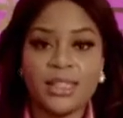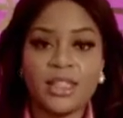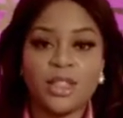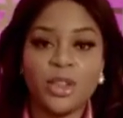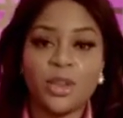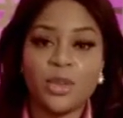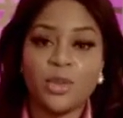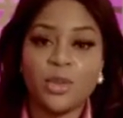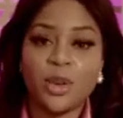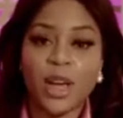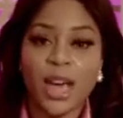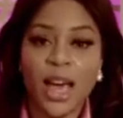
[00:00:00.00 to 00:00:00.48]

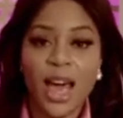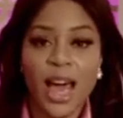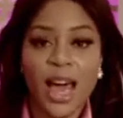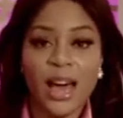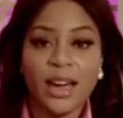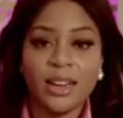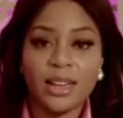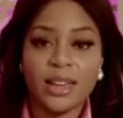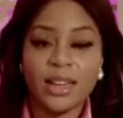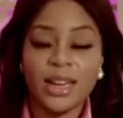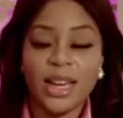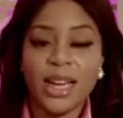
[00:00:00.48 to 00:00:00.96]
your
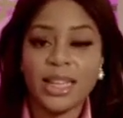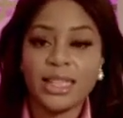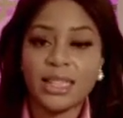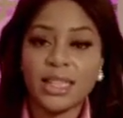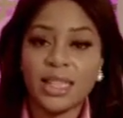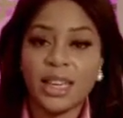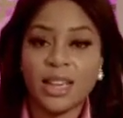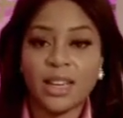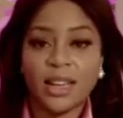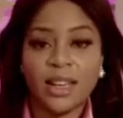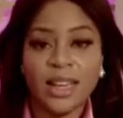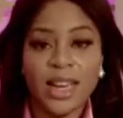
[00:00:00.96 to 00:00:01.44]

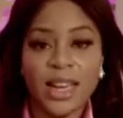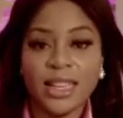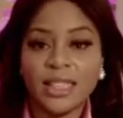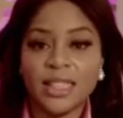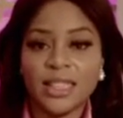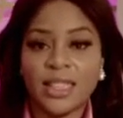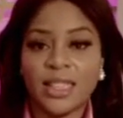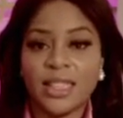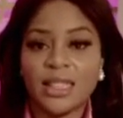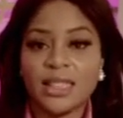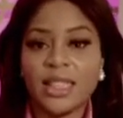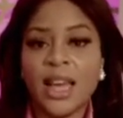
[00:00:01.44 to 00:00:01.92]
classic
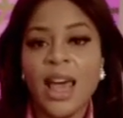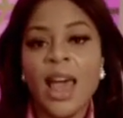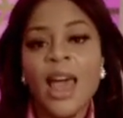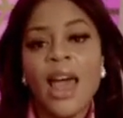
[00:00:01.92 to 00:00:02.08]
lashes,